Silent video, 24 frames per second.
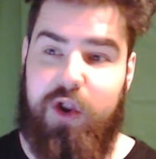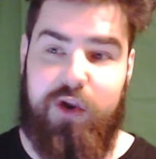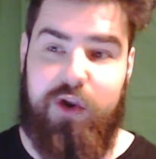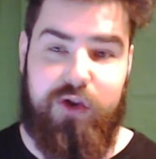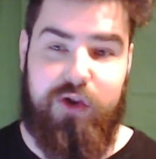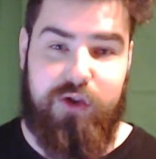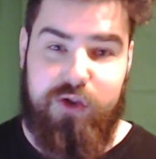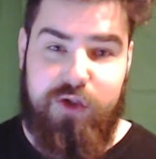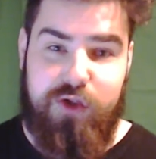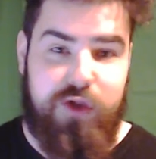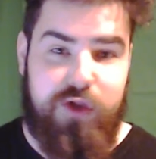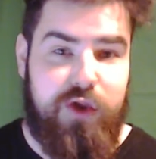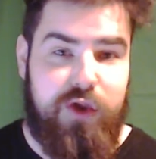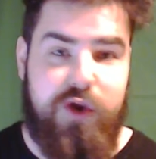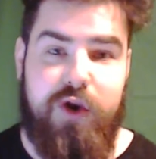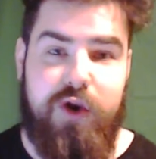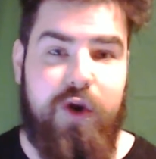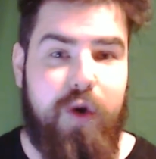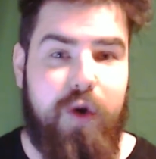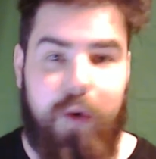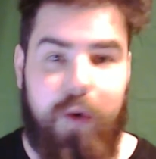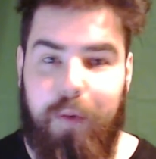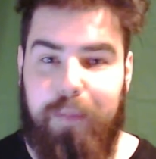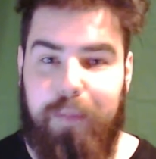
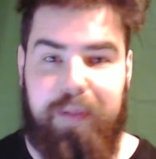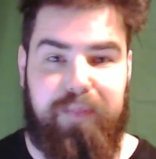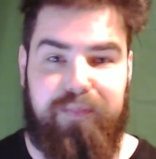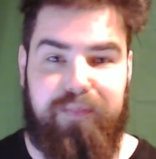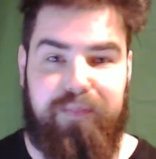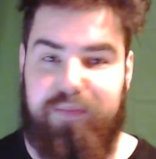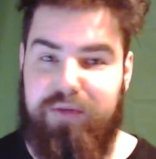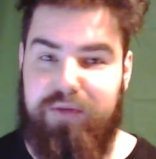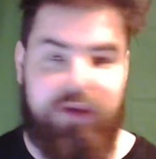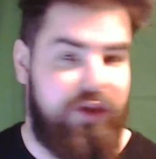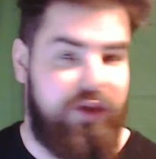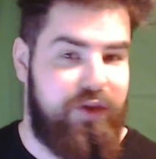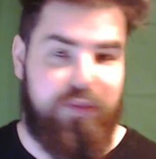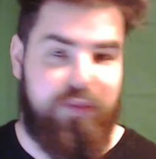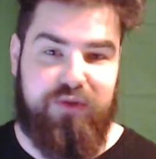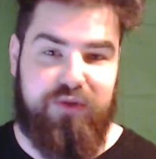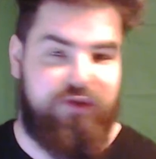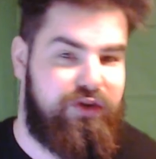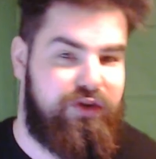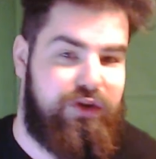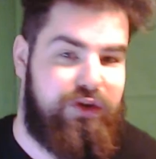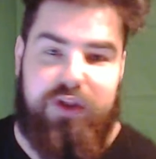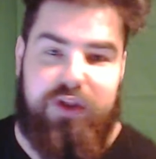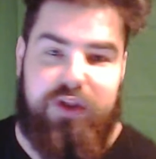no,
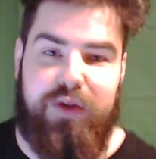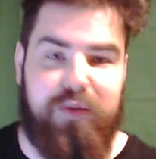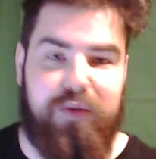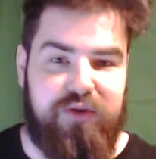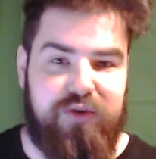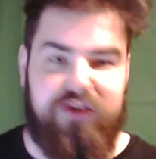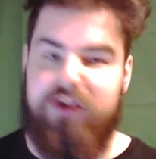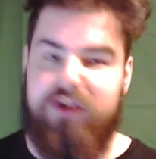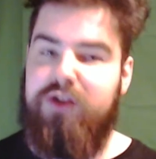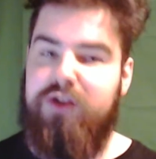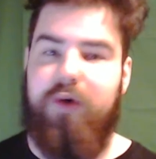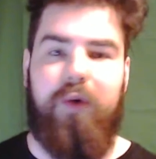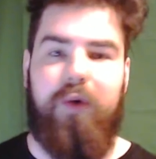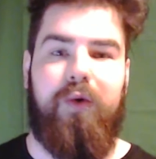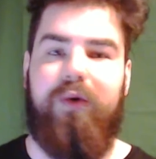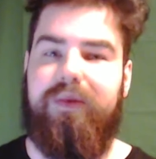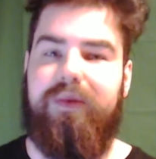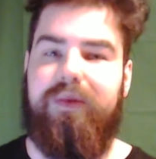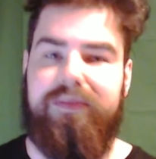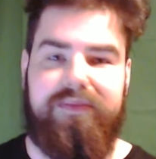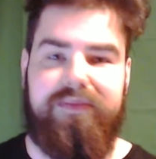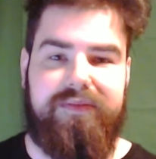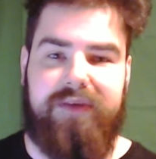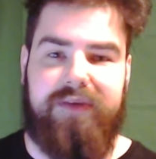there was no
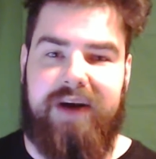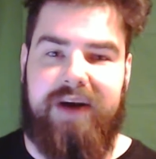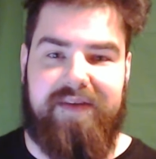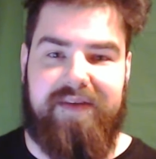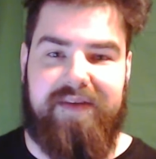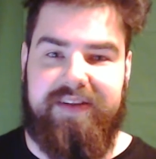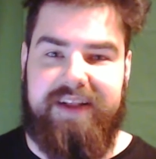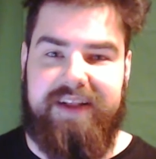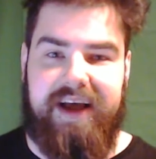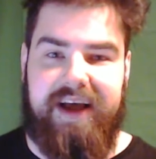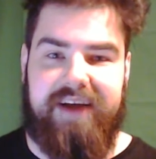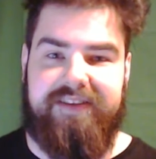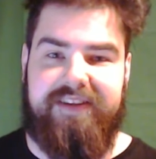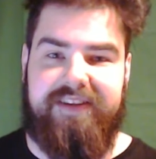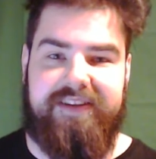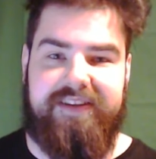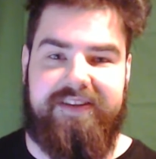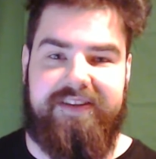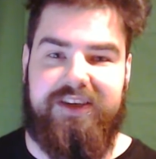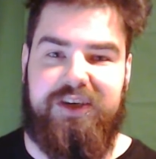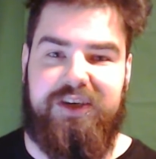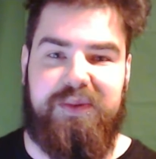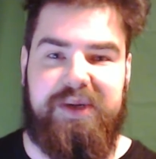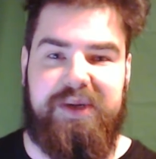gravitas to the
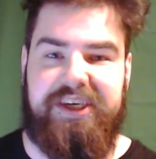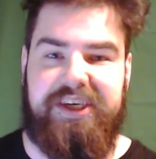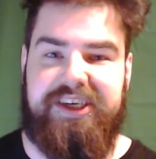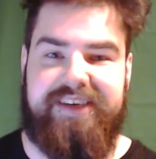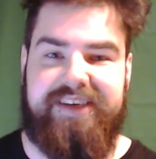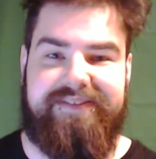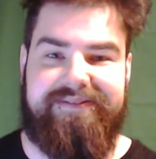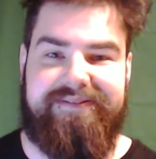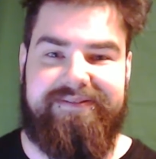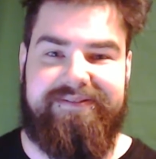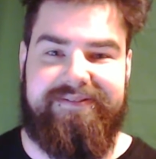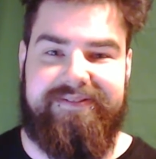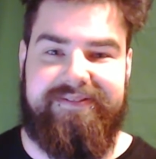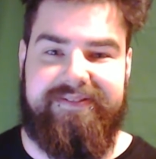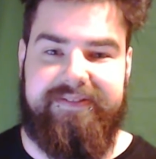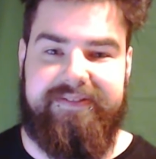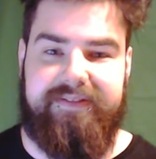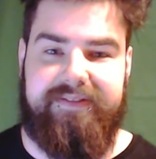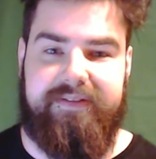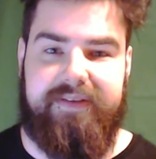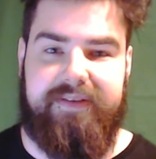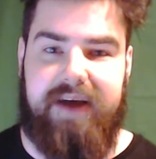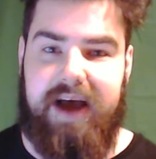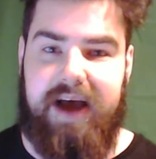situation
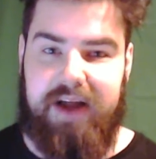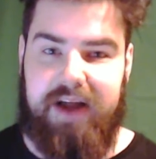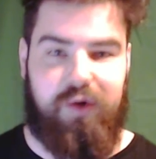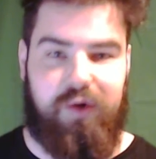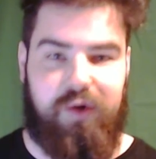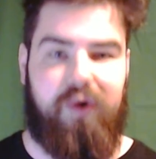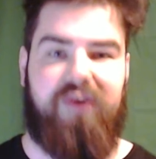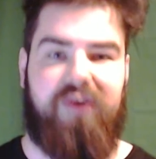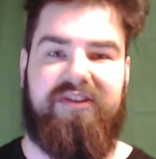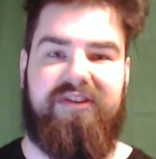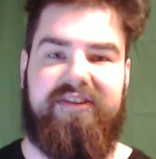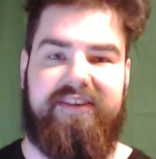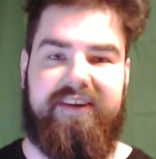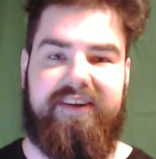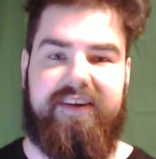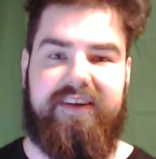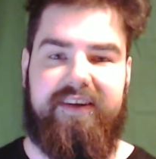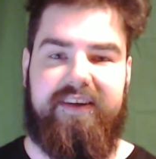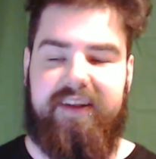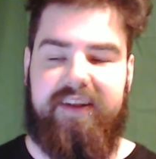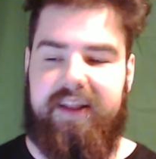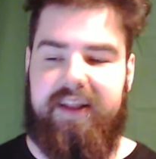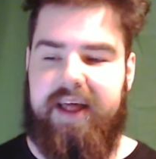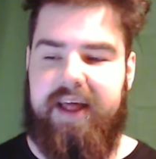at all.
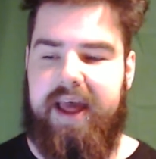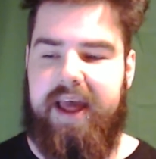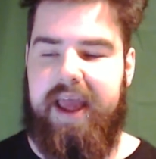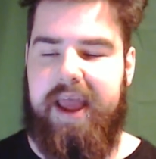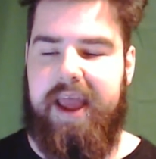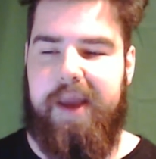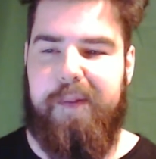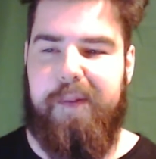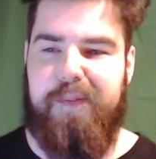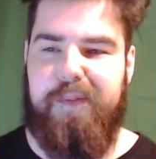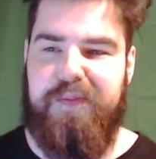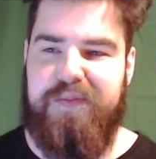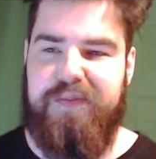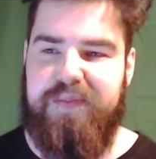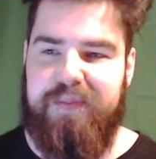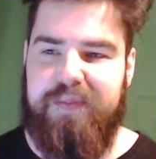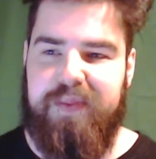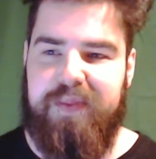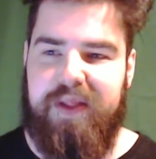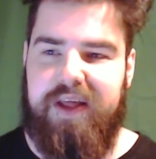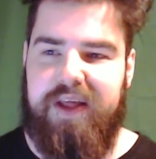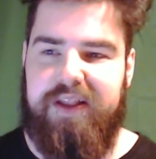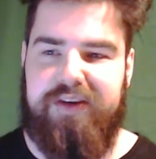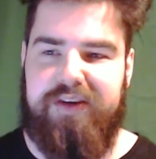There's
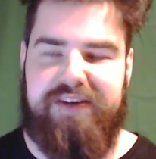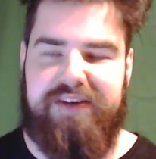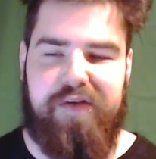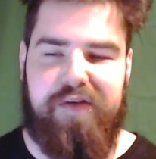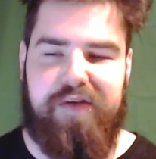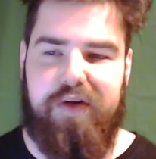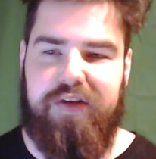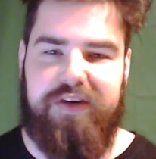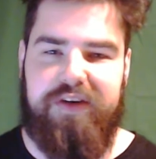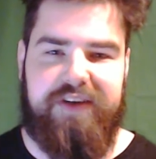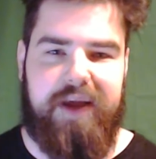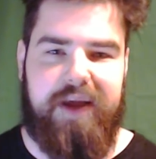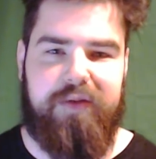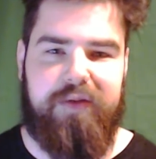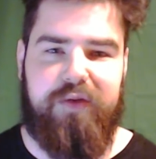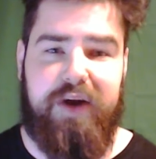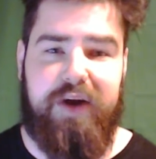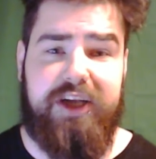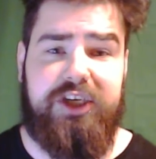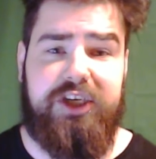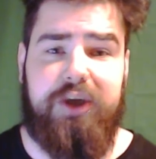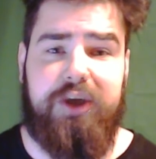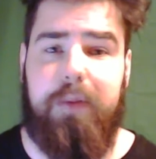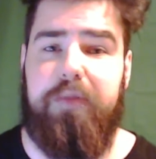several other times
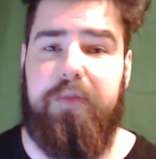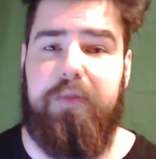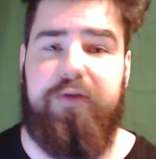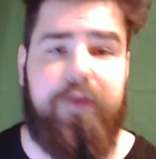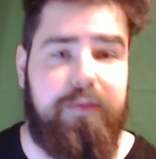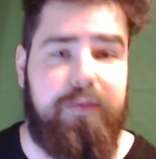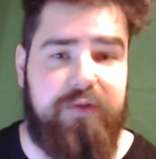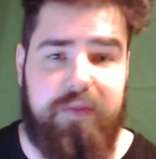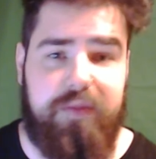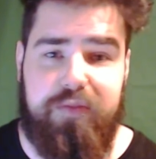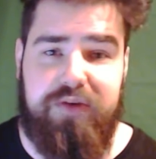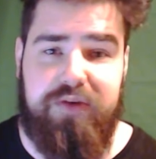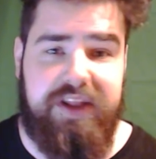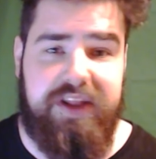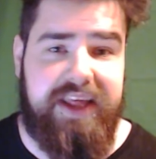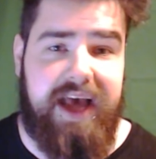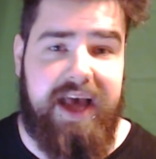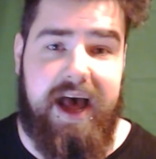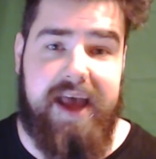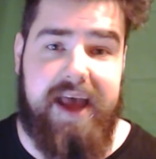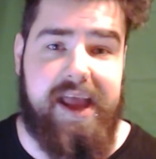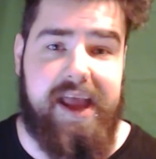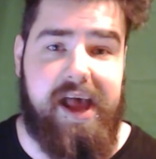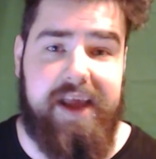where I jumped from some really
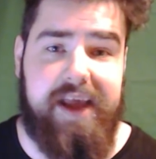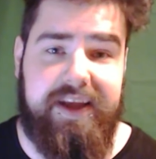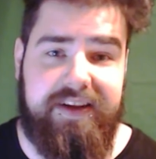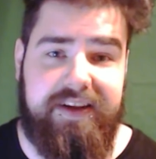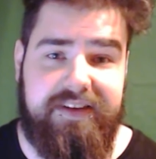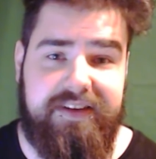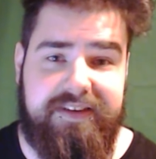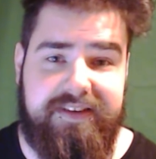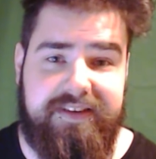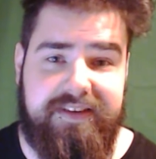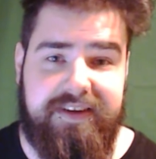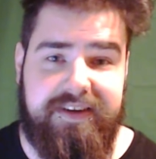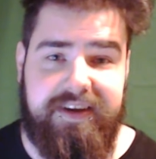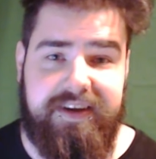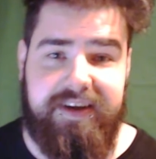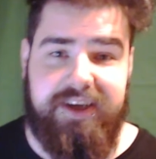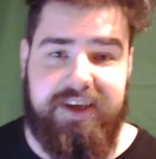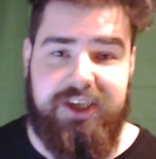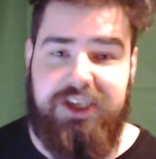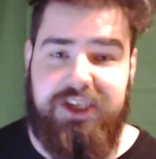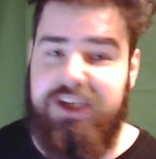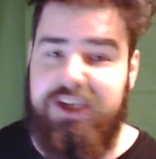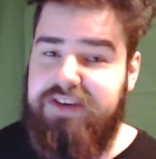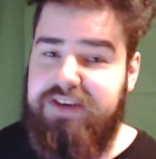high heights
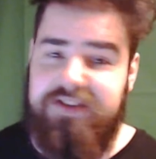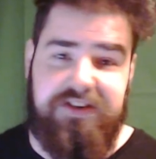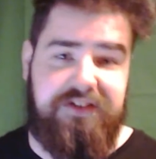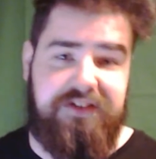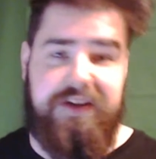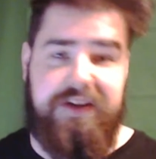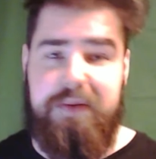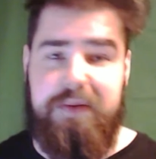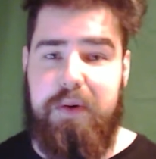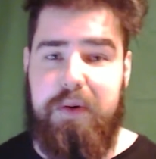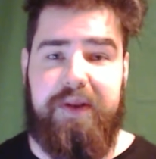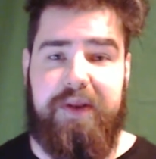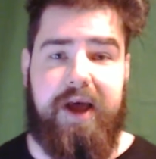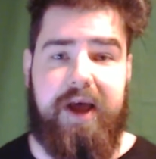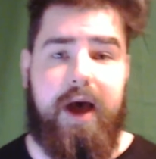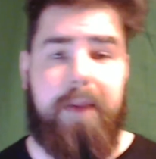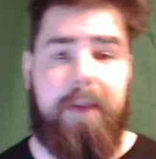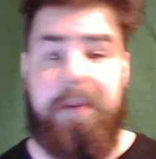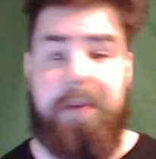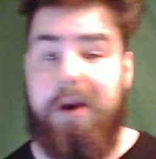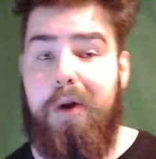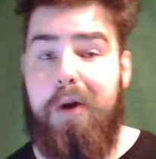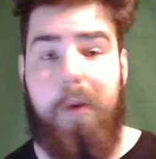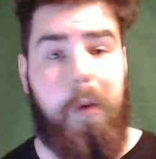just to see what would
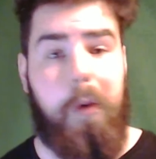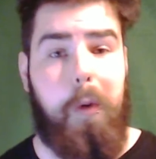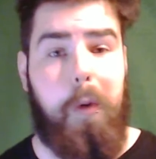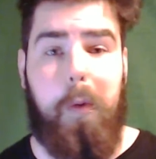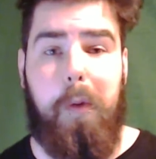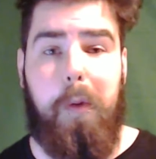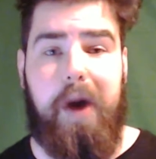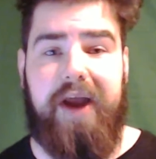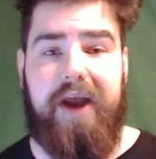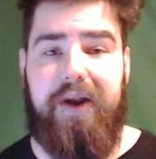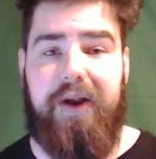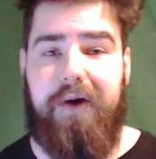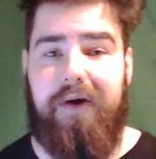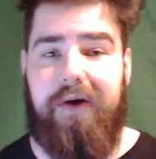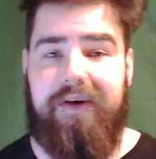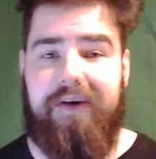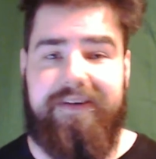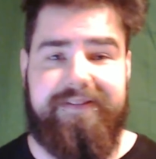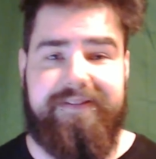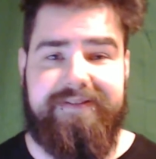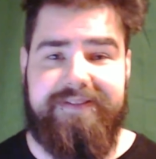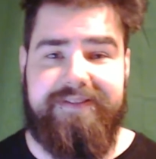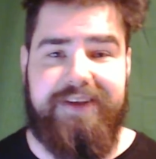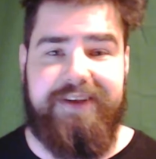happen. Why not?
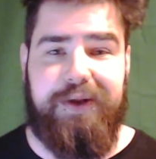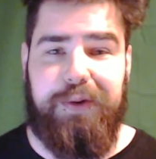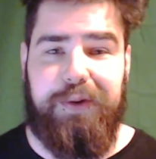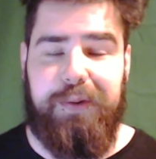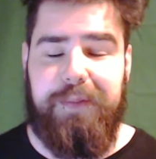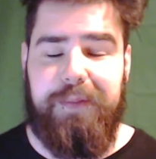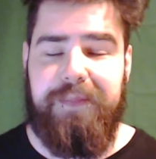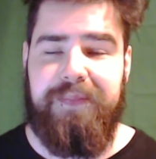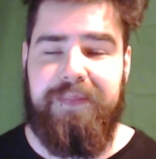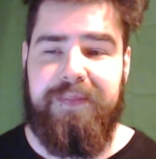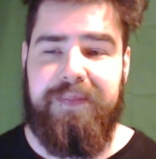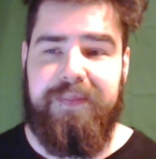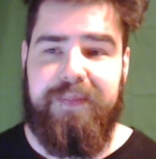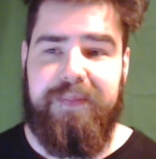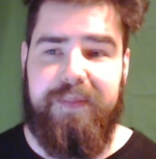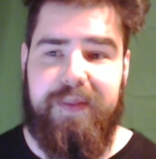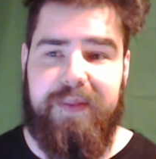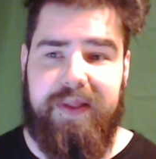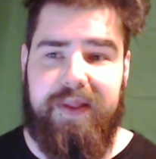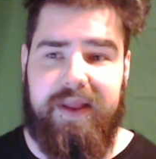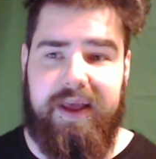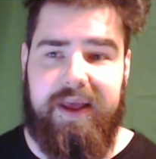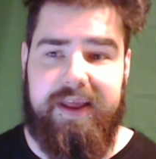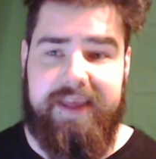
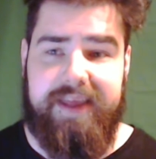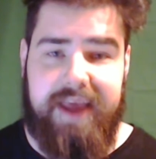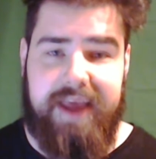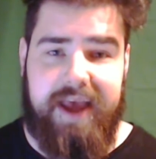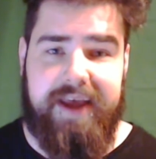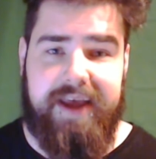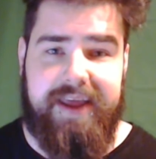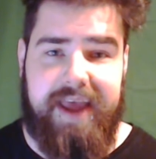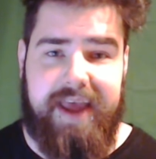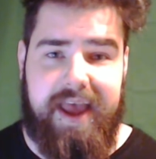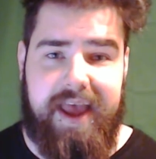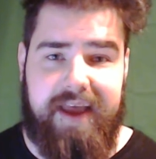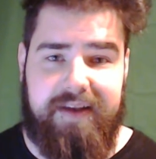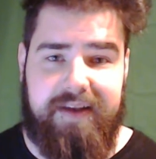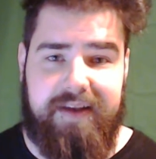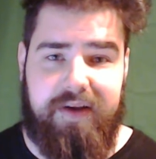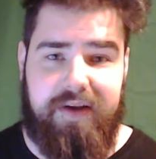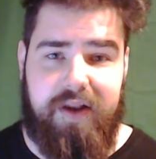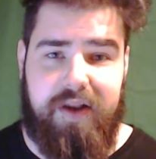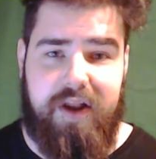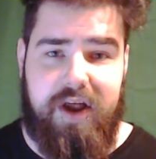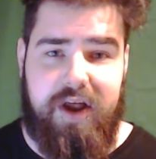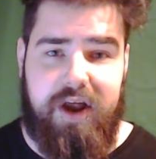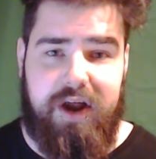Yet again,